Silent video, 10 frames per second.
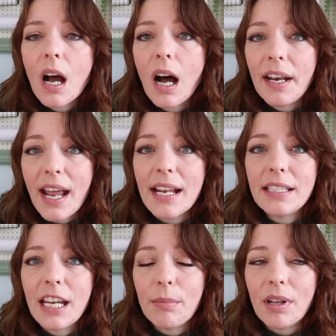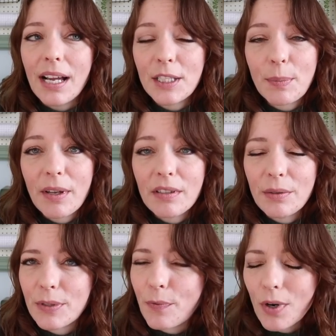an end table. I spent, it
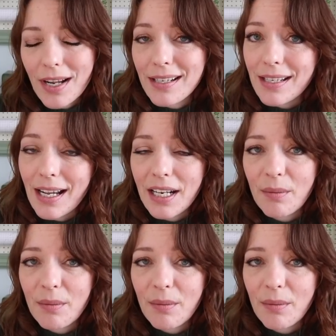was four ninety-nine,